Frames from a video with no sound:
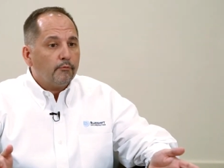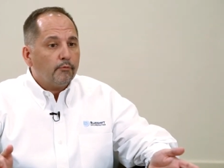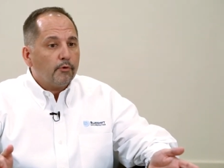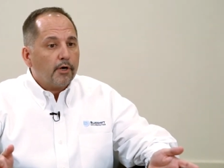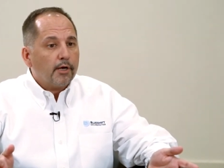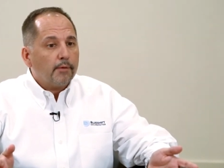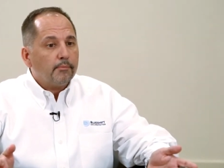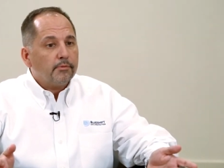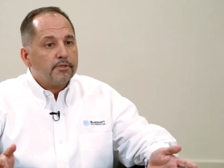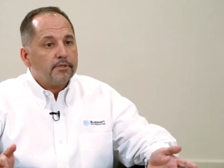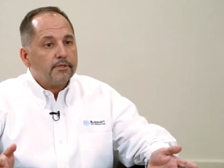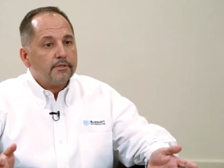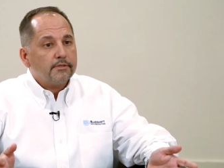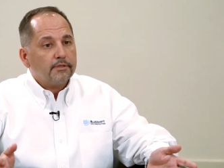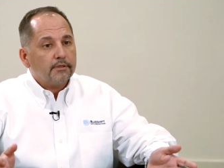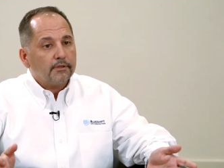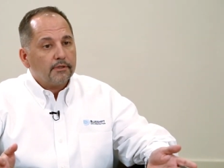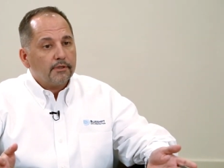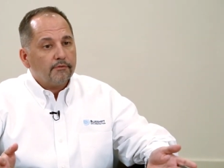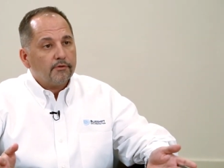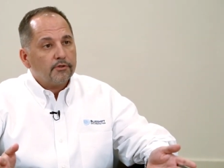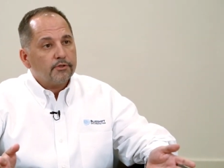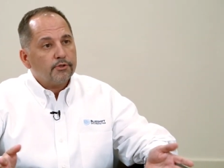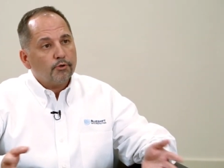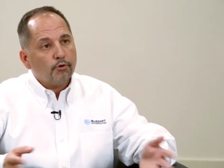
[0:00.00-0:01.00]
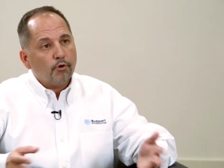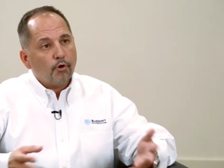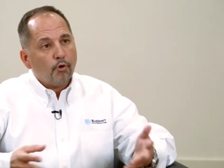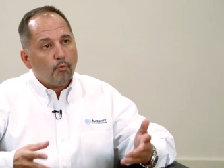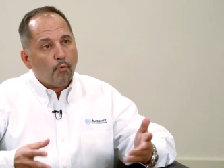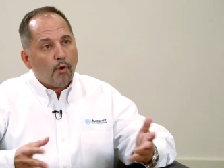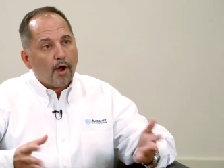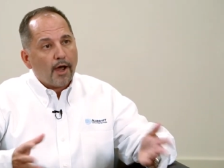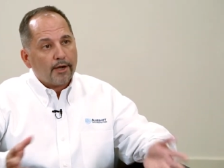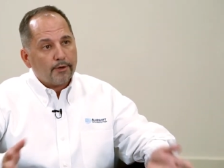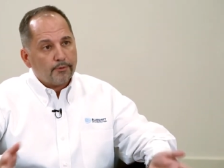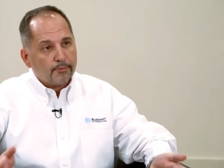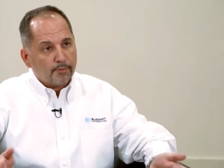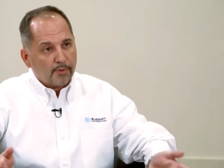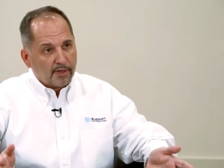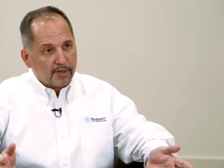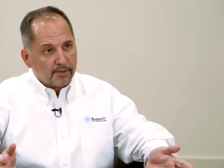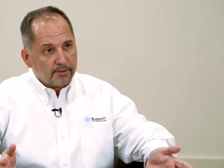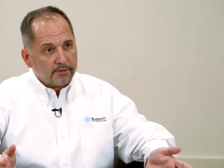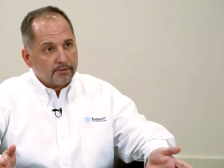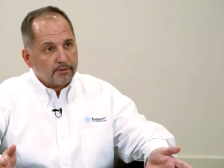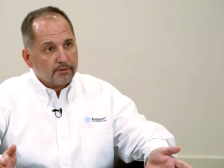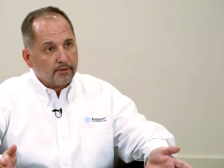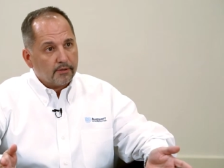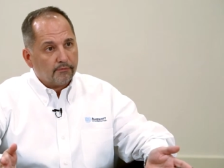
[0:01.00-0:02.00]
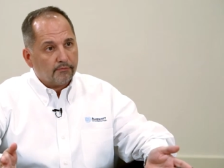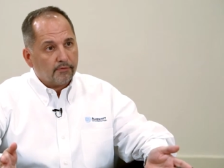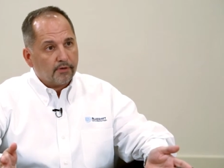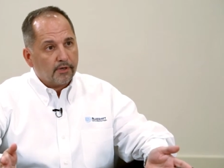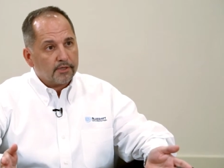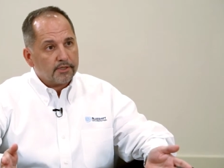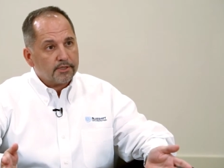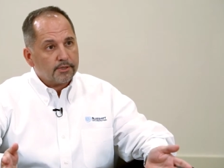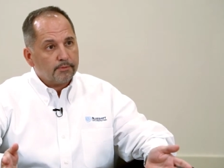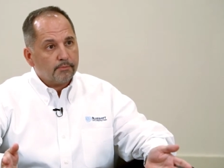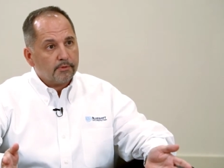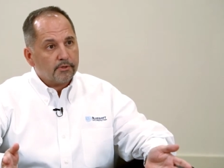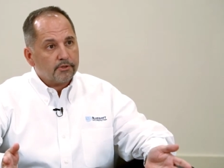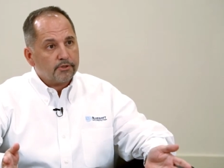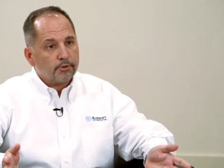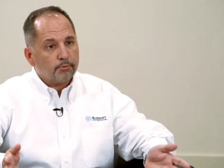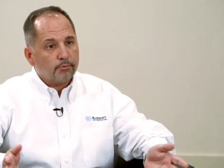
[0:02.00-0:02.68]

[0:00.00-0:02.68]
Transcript: we're able to deliver to a wide range of customers.